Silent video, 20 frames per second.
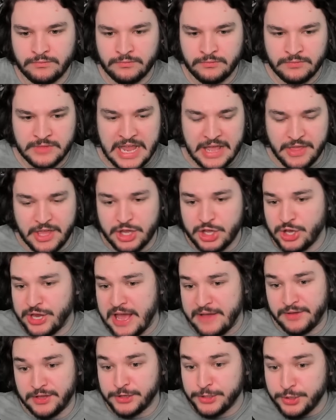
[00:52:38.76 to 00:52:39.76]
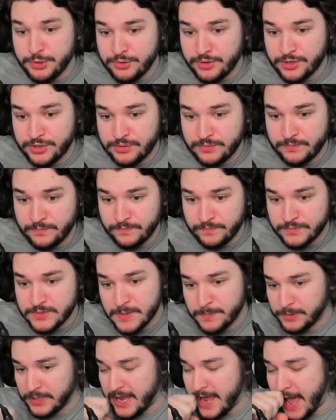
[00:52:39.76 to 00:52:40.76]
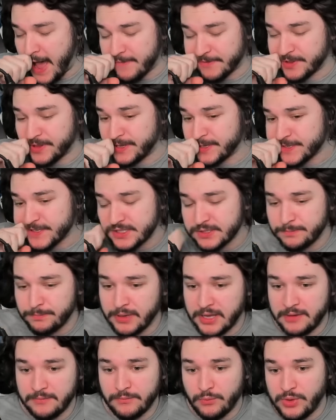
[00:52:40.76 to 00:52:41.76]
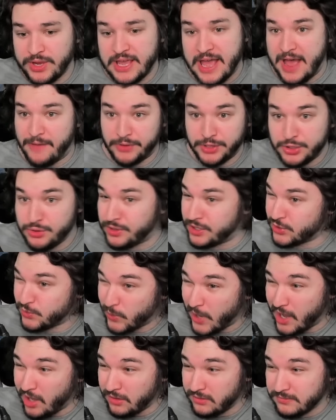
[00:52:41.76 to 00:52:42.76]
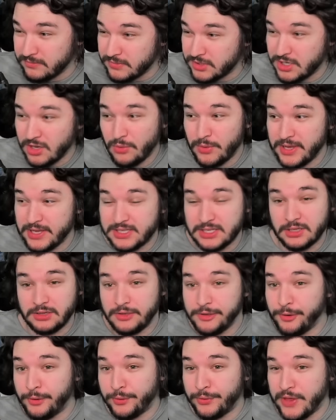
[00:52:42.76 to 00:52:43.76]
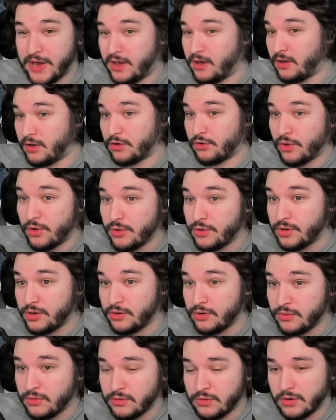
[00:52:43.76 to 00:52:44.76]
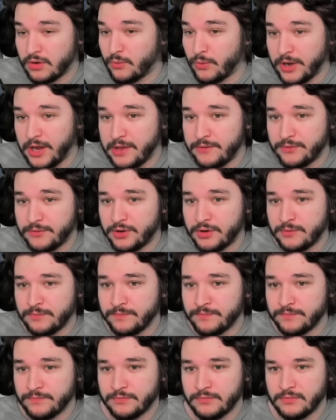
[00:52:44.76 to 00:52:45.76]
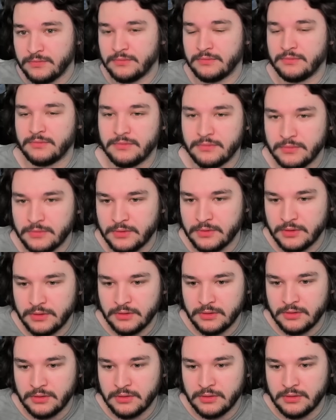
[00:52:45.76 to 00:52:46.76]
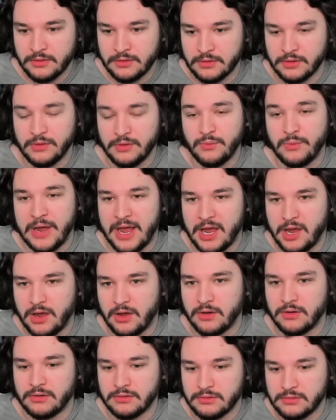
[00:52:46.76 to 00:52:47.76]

Now, they could have a Luke to play after this, but we have a Luke as well. So we get to Luke their Grogu or whatever. Oh, wow.